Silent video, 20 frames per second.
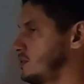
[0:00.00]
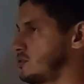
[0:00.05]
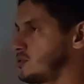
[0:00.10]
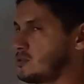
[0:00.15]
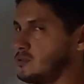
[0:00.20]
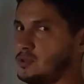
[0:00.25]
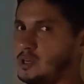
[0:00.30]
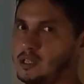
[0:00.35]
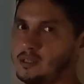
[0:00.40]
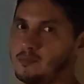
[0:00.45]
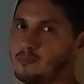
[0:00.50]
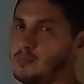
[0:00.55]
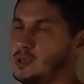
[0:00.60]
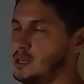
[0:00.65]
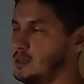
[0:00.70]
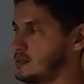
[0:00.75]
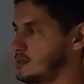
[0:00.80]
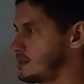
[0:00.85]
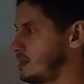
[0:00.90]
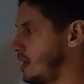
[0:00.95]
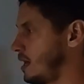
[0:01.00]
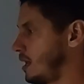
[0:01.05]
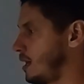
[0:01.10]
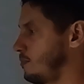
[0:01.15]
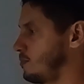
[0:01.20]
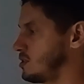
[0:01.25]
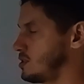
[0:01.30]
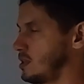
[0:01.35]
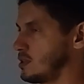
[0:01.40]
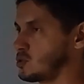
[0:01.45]
the street means that
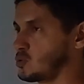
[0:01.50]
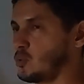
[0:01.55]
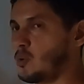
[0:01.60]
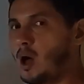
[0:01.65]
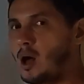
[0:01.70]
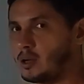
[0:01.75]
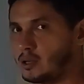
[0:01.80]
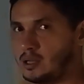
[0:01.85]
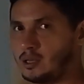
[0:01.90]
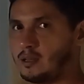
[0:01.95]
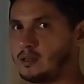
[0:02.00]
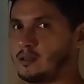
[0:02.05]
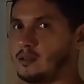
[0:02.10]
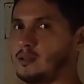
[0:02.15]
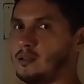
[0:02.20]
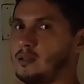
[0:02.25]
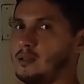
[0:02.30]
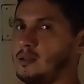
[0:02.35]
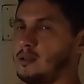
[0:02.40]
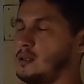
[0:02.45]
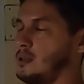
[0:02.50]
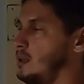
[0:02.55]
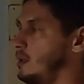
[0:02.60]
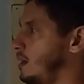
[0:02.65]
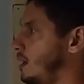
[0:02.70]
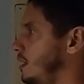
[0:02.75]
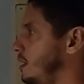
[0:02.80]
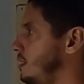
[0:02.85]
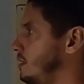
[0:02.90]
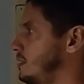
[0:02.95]
I'm just walking.
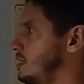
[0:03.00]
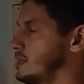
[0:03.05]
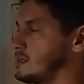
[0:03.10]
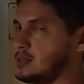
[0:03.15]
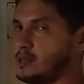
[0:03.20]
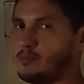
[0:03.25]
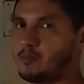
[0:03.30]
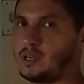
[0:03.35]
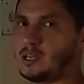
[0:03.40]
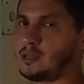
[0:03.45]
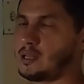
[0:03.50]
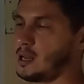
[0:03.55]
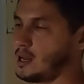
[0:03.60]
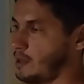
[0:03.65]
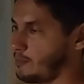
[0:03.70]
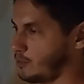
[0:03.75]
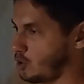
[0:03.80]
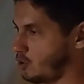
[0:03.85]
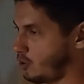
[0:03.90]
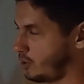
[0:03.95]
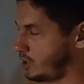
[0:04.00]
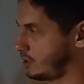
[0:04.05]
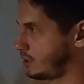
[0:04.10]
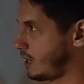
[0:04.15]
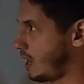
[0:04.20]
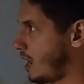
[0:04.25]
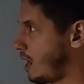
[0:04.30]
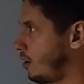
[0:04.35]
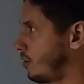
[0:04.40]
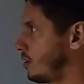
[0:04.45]
It doesn't mean that I'm going
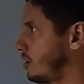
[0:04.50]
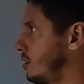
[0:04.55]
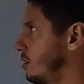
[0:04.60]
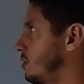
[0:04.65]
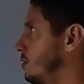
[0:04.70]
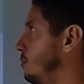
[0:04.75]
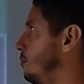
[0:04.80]
downhill,